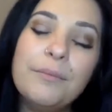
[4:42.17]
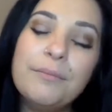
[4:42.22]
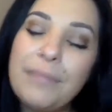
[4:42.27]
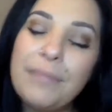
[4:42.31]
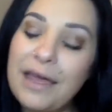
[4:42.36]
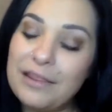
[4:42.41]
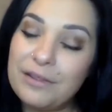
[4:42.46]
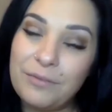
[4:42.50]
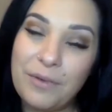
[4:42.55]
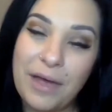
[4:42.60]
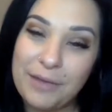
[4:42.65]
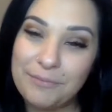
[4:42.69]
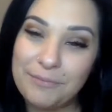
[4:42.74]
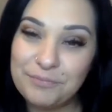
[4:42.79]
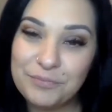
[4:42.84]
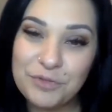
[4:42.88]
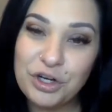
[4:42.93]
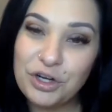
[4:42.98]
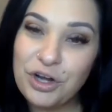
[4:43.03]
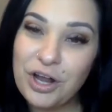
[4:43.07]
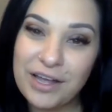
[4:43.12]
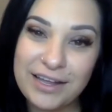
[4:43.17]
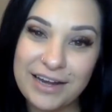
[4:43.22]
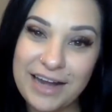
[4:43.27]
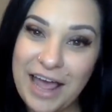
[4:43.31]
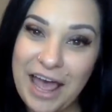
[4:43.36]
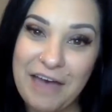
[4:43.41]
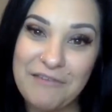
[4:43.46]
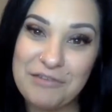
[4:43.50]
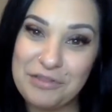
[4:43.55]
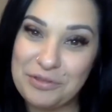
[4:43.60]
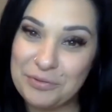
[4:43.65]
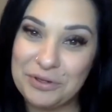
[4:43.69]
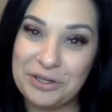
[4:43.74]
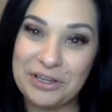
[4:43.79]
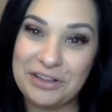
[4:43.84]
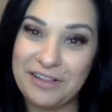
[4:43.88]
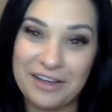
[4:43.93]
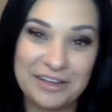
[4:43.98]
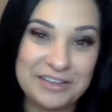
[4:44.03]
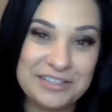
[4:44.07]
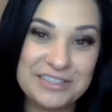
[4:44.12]
by the way, you're not going to have a 3
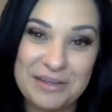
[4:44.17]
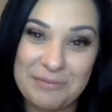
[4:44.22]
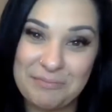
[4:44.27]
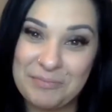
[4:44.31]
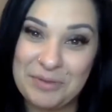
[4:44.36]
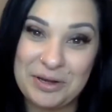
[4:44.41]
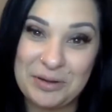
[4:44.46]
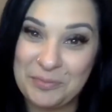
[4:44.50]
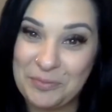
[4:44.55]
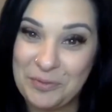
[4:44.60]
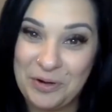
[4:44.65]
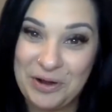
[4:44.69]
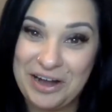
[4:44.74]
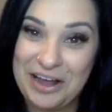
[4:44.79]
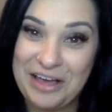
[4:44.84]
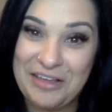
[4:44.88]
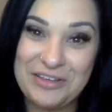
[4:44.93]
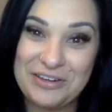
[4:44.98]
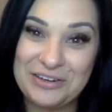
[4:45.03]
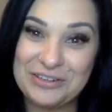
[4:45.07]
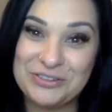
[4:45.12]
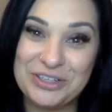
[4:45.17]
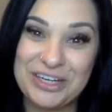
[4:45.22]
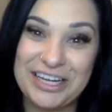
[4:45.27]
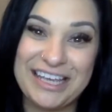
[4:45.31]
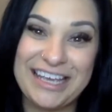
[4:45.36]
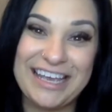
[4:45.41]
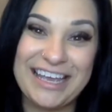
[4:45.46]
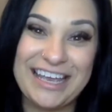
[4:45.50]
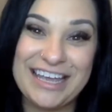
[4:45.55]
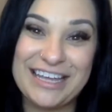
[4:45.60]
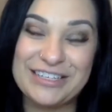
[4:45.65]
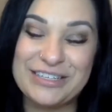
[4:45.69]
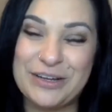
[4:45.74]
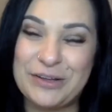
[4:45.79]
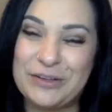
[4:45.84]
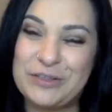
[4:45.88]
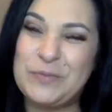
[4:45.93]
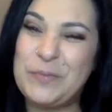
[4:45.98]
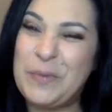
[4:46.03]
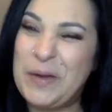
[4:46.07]
o'clock slump anymore now that you're drinking ketones.